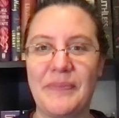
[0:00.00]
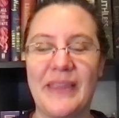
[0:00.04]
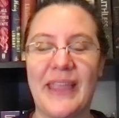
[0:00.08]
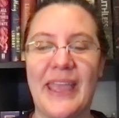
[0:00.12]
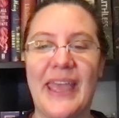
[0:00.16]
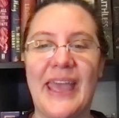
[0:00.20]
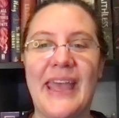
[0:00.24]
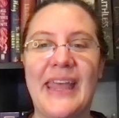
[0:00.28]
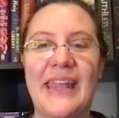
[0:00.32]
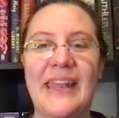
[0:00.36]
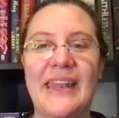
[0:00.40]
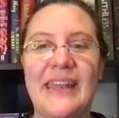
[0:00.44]

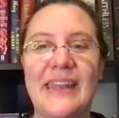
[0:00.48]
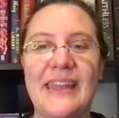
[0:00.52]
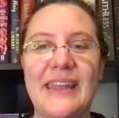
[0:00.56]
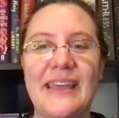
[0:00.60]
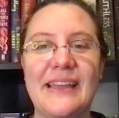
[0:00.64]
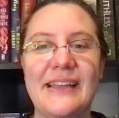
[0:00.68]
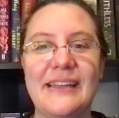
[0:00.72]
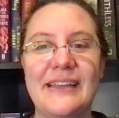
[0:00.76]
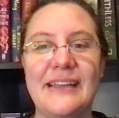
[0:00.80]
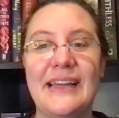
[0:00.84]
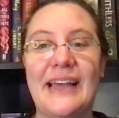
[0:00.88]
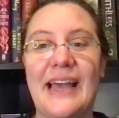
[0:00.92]
And
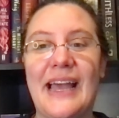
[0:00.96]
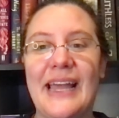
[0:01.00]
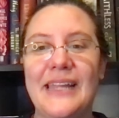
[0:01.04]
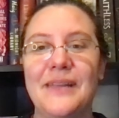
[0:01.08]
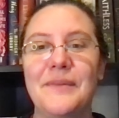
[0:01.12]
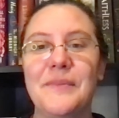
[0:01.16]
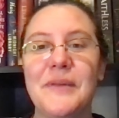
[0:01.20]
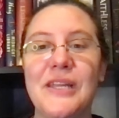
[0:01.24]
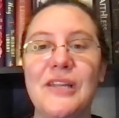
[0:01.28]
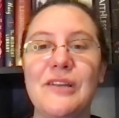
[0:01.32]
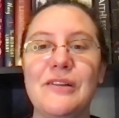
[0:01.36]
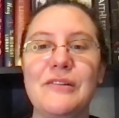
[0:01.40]
I
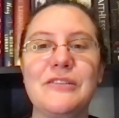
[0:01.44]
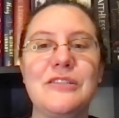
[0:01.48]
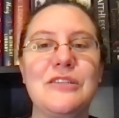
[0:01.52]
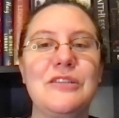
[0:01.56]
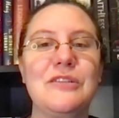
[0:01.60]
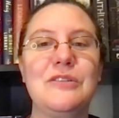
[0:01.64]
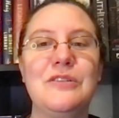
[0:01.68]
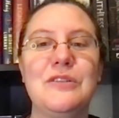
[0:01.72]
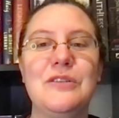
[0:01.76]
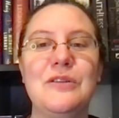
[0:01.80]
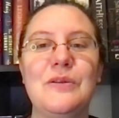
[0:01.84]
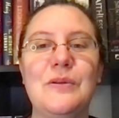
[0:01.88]
am here to
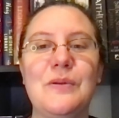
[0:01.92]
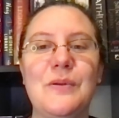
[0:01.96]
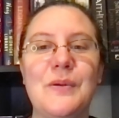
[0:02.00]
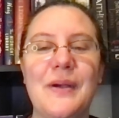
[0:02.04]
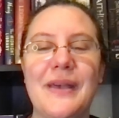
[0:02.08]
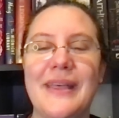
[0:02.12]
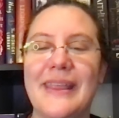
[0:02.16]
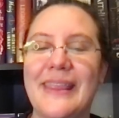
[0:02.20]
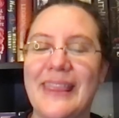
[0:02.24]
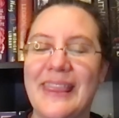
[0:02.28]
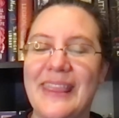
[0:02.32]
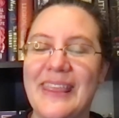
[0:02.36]
do
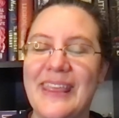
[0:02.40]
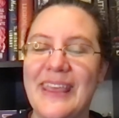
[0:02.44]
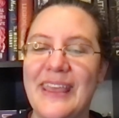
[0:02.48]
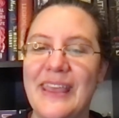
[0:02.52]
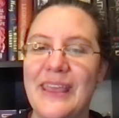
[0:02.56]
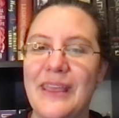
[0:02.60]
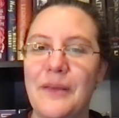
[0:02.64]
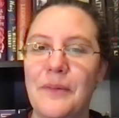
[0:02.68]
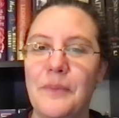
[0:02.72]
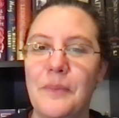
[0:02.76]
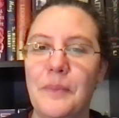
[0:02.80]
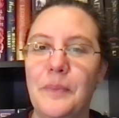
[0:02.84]

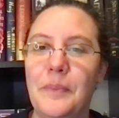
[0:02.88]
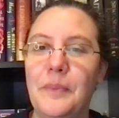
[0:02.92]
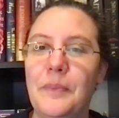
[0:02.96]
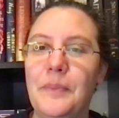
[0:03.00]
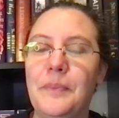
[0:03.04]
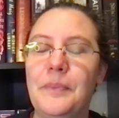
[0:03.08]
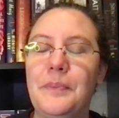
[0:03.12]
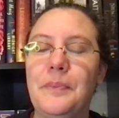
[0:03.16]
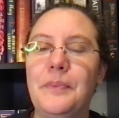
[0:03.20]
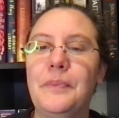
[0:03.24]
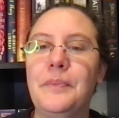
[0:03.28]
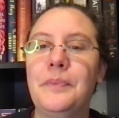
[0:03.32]
the
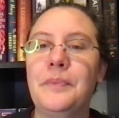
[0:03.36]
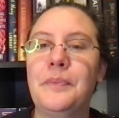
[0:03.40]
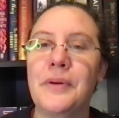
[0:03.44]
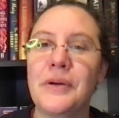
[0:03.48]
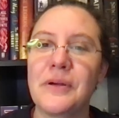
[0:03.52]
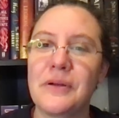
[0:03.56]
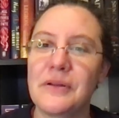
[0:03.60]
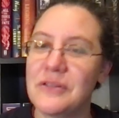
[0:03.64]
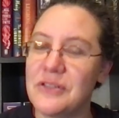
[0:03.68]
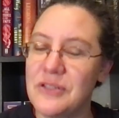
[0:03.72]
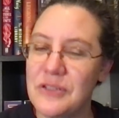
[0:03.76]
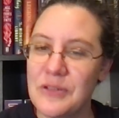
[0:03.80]

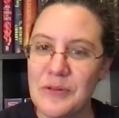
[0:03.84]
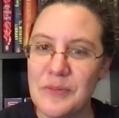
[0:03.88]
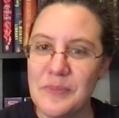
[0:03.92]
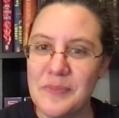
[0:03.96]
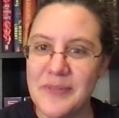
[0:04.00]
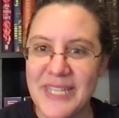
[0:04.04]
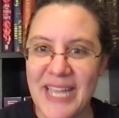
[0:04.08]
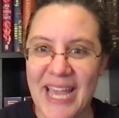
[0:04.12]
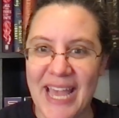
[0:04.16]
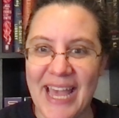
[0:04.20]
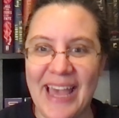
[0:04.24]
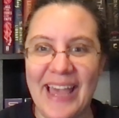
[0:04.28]
booktube
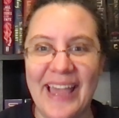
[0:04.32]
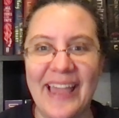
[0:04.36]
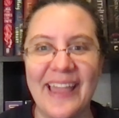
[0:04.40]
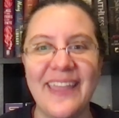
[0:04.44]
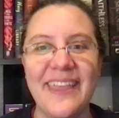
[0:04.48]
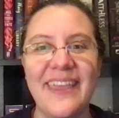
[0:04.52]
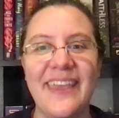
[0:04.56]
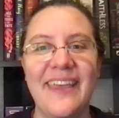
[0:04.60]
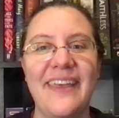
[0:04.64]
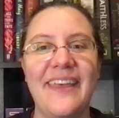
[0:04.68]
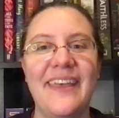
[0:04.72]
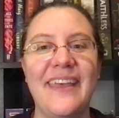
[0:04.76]

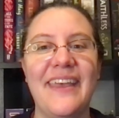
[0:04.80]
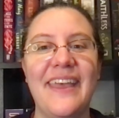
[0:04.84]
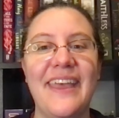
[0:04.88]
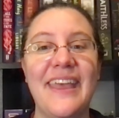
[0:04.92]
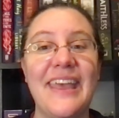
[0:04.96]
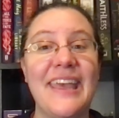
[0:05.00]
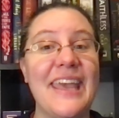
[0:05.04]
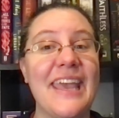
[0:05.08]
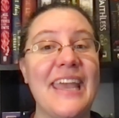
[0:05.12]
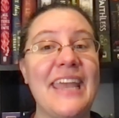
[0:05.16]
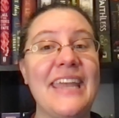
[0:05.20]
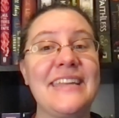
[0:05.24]
tag
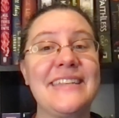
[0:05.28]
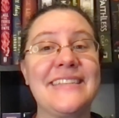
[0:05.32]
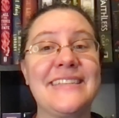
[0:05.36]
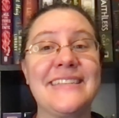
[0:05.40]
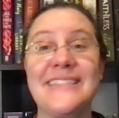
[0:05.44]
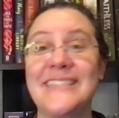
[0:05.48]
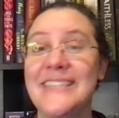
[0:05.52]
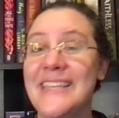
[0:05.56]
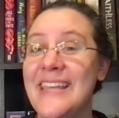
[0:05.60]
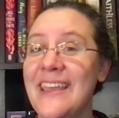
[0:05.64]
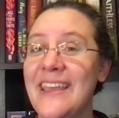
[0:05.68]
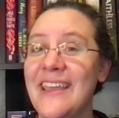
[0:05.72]
A to
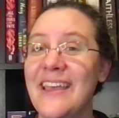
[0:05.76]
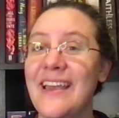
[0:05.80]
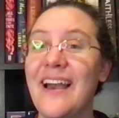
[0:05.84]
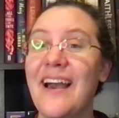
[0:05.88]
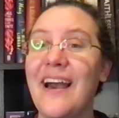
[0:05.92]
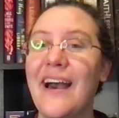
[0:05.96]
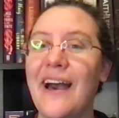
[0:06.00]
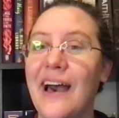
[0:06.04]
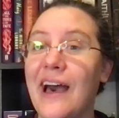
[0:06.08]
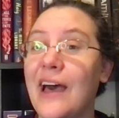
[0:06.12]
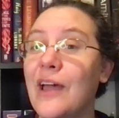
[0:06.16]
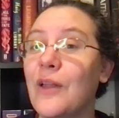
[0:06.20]
Z,
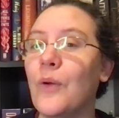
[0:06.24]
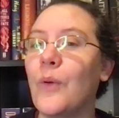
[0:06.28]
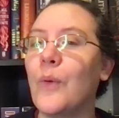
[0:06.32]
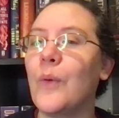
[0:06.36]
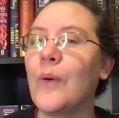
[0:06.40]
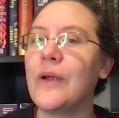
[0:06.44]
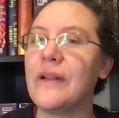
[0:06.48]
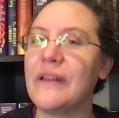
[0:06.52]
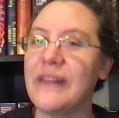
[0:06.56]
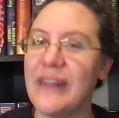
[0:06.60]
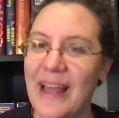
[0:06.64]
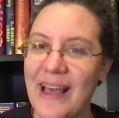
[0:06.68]
hot
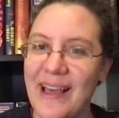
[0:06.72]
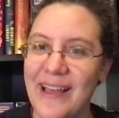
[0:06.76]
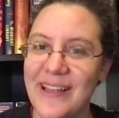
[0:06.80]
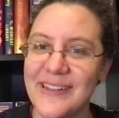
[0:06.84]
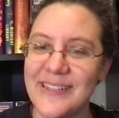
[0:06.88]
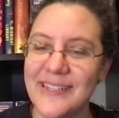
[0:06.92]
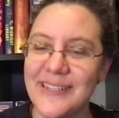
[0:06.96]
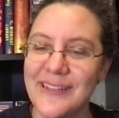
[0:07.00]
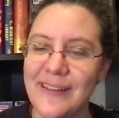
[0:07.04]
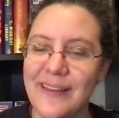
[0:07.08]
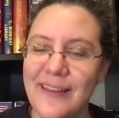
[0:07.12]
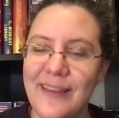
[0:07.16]
or
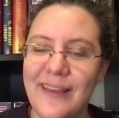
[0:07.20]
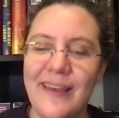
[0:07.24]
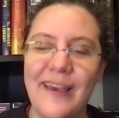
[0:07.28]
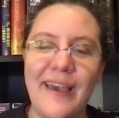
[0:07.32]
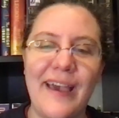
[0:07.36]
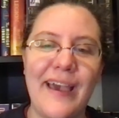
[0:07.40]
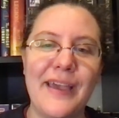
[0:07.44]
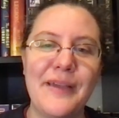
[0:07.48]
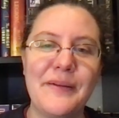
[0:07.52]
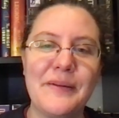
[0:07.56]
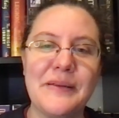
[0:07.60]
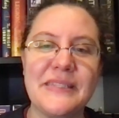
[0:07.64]
not.
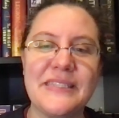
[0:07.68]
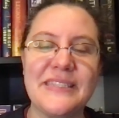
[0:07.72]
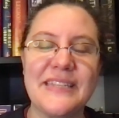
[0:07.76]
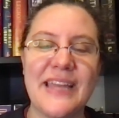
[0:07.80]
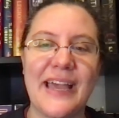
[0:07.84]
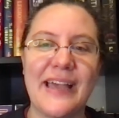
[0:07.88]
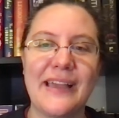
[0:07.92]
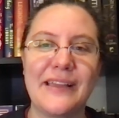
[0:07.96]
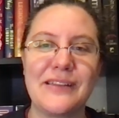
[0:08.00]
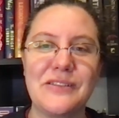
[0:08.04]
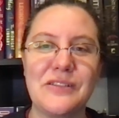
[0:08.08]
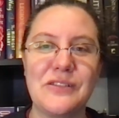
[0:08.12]
I was
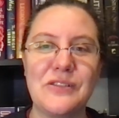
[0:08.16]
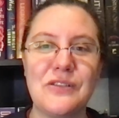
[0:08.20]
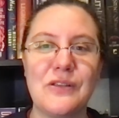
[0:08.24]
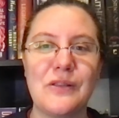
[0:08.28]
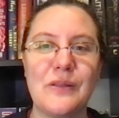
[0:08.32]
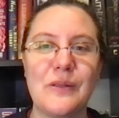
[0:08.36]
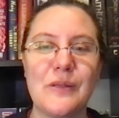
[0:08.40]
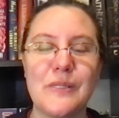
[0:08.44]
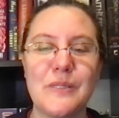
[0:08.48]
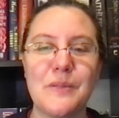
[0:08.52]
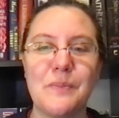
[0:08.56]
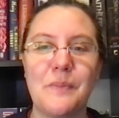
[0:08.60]
tagged to do
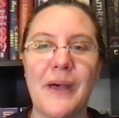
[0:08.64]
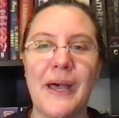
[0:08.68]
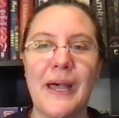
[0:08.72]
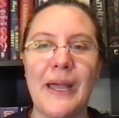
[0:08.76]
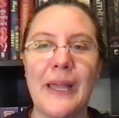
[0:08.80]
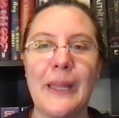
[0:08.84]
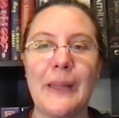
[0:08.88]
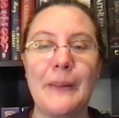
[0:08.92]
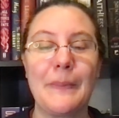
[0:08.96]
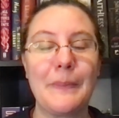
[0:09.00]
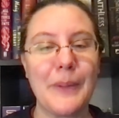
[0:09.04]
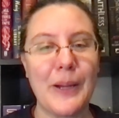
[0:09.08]
this
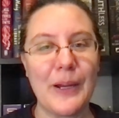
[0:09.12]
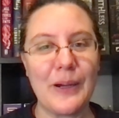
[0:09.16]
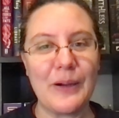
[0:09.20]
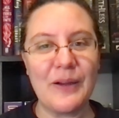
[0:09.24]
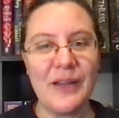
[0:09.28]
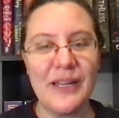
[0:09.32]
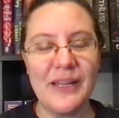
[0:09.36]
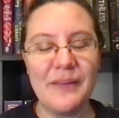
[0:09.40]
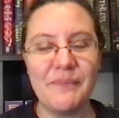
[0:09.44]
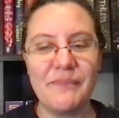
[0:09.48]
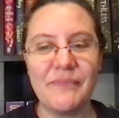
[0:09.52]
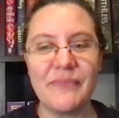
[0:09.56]
by
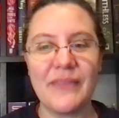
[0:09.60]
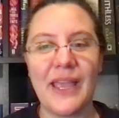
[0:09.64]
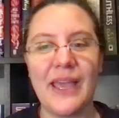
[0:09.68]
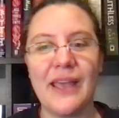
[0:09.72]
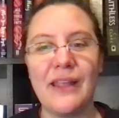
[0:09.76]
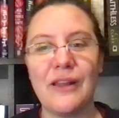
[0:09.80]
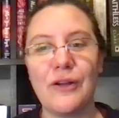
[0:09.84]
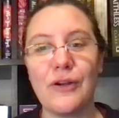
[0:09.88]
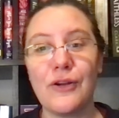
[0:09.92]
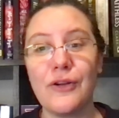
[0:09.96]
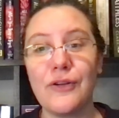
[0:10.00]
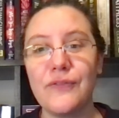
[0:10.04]
Margaret
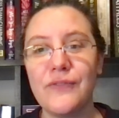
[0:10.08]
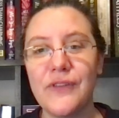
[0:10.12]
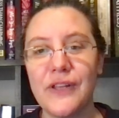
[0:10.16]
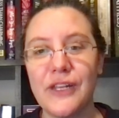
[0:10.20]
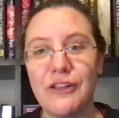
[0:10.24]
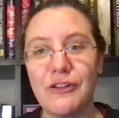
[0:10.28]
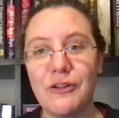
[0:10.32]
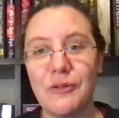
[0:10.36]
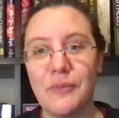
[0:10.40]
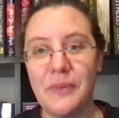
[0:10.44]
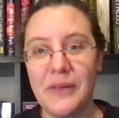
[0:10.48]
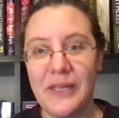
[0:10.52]
and her
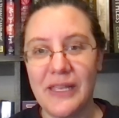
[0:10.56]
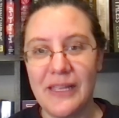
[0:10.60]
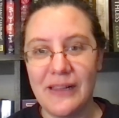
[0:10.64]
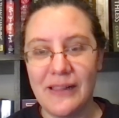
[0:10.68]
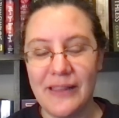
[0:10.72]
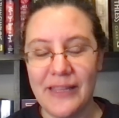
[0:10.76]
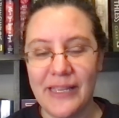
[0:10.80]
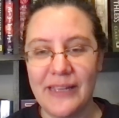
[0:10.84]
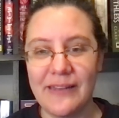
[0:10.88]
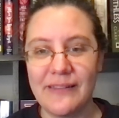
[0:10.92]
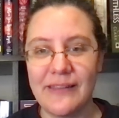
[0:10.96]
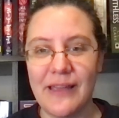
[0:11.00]
video will be
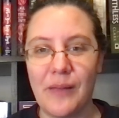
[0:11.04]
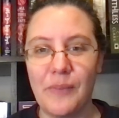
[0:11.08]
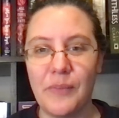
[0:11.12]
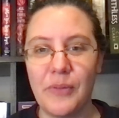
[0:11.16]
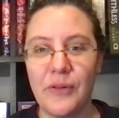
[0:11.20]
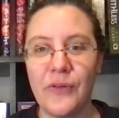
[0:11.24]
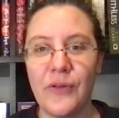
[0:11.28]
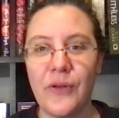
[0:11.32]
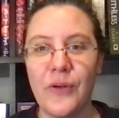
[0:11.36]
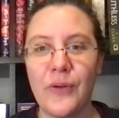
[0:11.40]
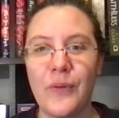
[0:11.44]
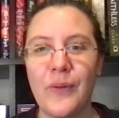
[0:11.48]
linked down
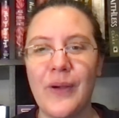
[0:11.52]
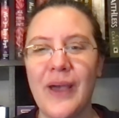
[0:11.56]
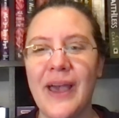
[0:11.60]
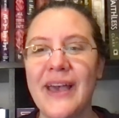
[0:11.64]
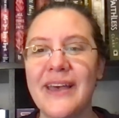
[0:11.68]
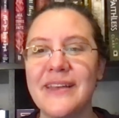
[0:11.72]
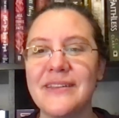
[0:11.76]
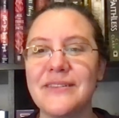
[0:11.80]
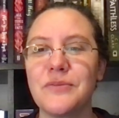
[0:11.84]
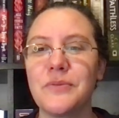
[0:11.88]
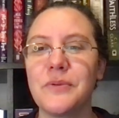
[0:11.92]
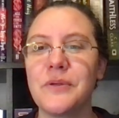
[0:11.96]
below
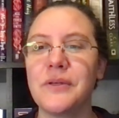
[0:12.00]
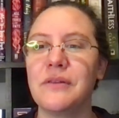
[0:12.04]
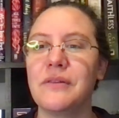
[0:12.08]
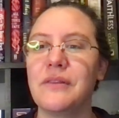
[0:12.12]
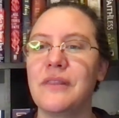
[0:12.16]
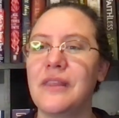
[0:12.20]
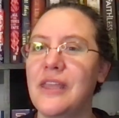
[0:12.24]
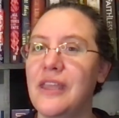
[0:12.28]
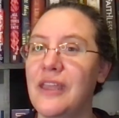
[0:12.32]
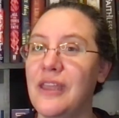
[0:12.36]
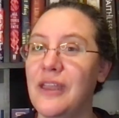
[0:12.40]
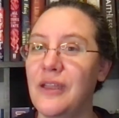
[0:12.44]
as will
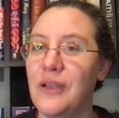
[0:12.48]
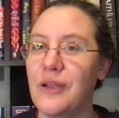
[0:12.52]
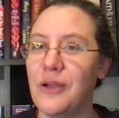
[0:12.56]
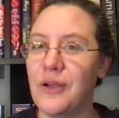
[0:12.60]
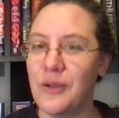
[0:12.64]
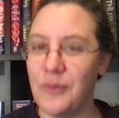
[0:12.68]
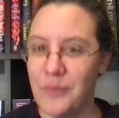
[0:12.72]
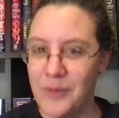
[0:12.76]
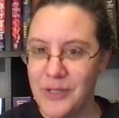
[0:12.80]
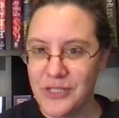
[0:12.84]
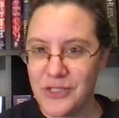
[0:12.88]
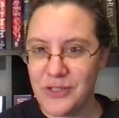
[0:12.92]
the
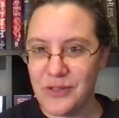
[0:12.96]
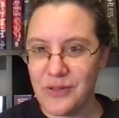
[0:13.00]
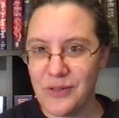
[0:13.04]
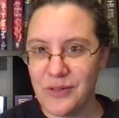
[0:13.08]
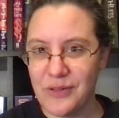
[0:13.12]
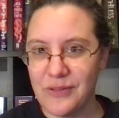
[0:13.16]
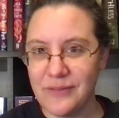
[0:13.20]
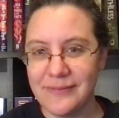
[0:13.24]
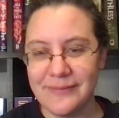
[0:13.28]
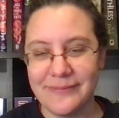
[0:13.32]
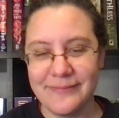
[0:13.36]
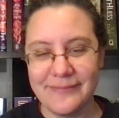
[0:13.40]

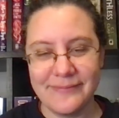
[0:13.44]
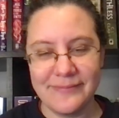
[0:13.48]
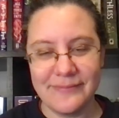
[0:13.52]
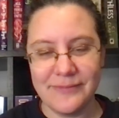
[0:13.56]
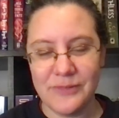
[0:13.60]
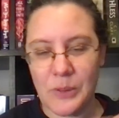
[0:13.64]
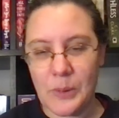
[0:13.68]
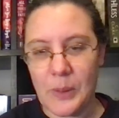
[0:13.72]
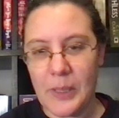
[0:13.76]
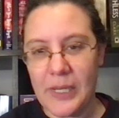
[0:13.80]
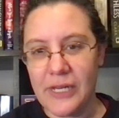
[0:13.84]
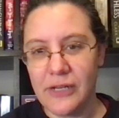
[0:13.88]
original
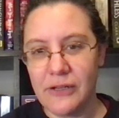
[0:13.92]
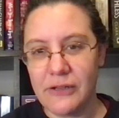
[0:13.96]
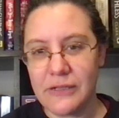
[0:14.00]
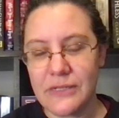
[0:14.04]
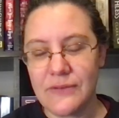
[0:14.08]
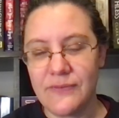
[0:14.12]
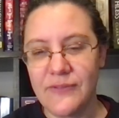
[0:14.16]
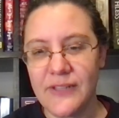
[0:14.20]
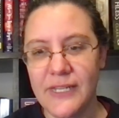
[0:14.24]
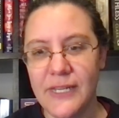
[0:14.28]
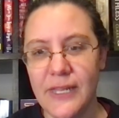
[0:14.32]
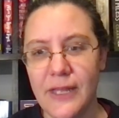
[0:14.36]
creator's
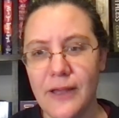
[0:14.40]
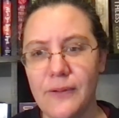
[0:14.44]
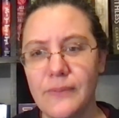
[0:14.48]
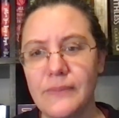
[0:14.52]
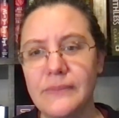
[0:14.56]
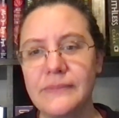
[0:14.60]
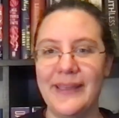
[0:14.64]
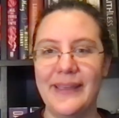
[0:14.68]
video.